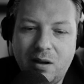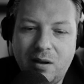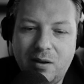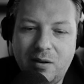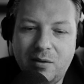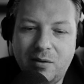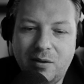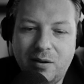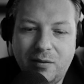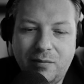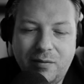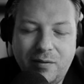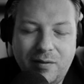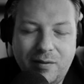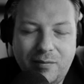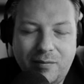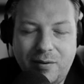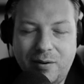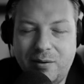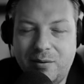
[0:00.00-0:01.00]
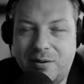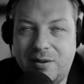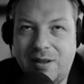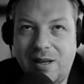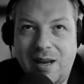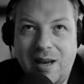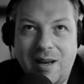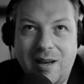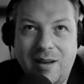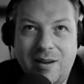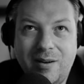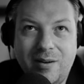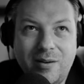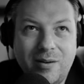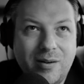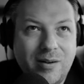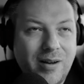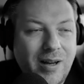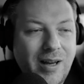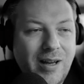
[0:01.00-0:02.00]
if you say,
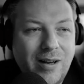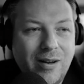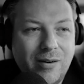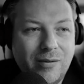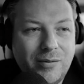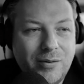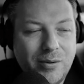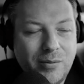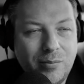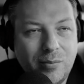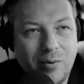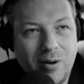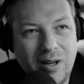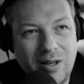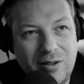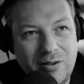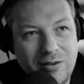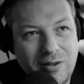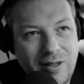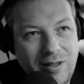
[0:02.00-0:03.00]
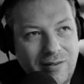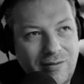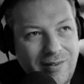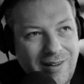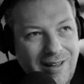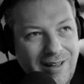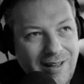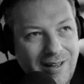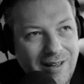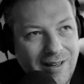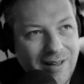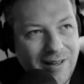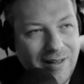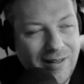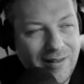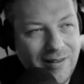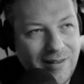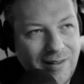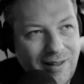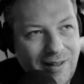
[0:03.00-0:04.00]
oh, I love to watch TV
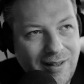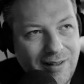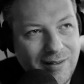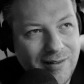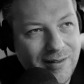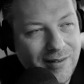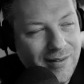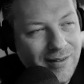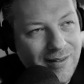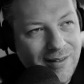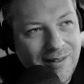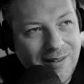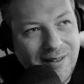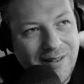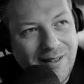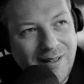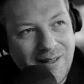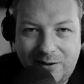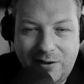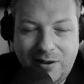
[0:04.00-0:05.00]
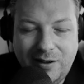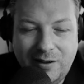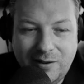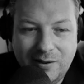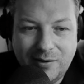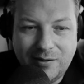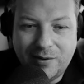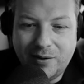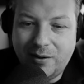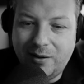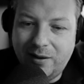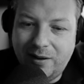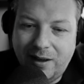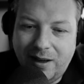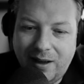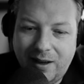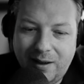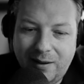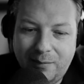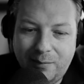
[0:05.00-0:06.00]
and eat Cheetos all
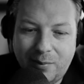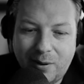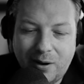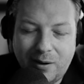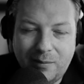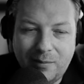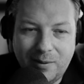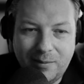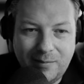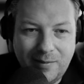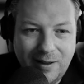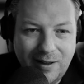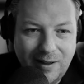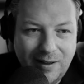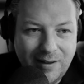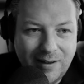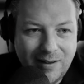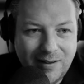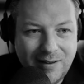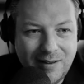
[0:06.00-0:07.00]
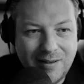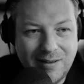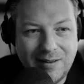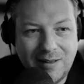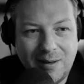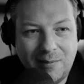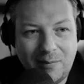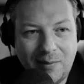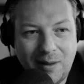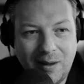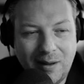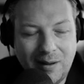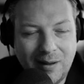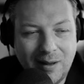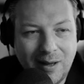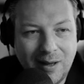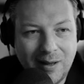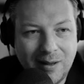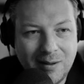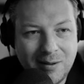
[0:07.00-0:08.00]
day, probably this is something
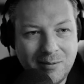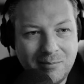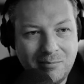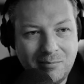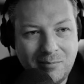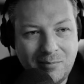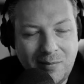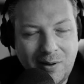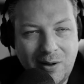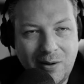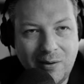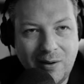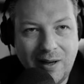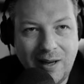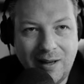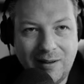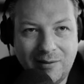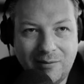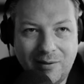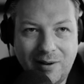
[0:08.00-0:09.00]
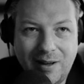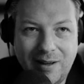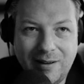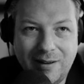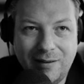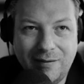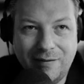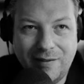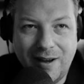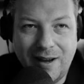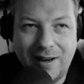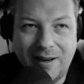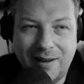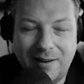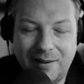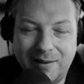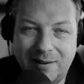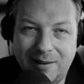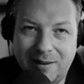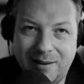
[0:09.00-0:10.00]
that you can't really
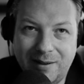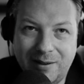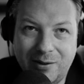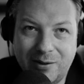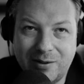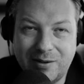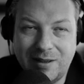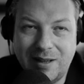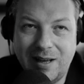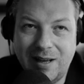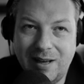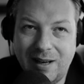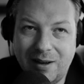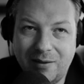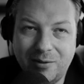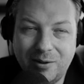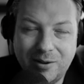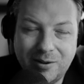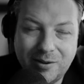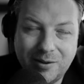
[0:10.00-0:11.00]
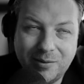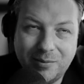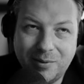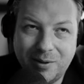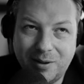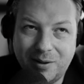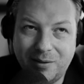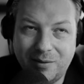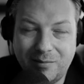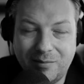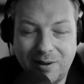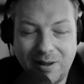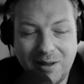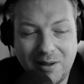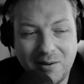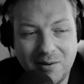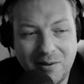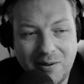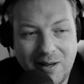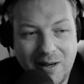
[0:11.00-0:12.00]
define your skill level, so what you're really
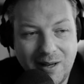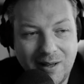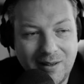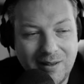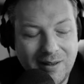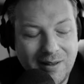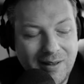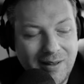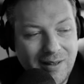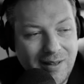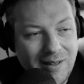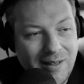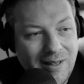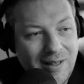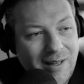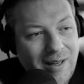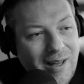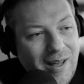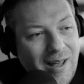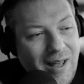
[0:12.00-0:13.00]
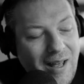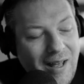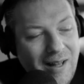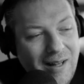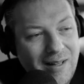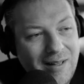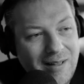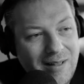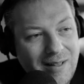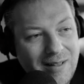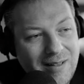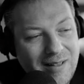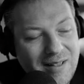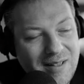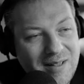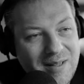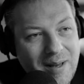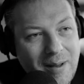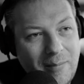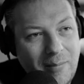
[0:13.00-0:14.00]
good at. And this
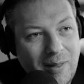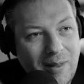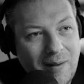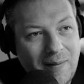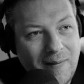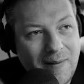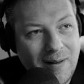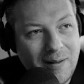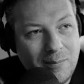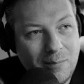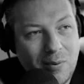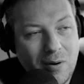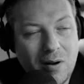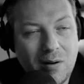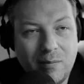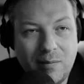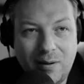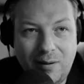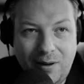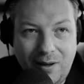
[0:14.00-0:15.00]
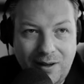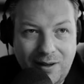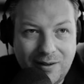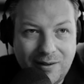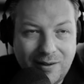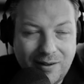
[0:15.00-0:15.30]
is something that probably you're